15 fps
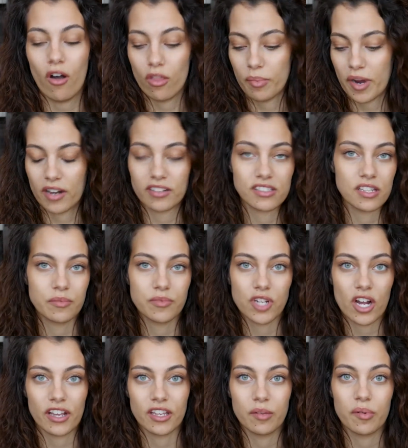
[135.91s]
all the products that I'm
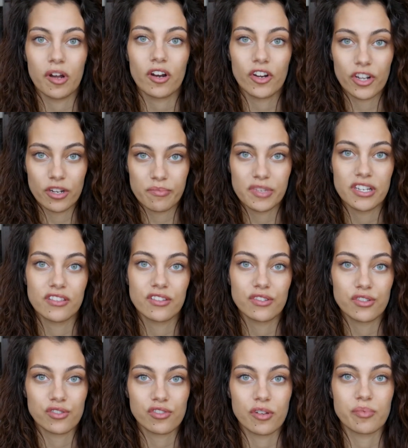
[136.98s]
talking about are gonna be in the
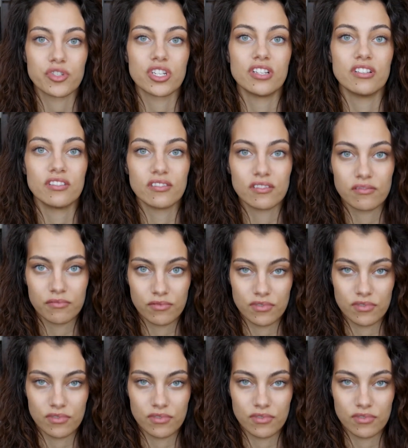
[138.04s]
description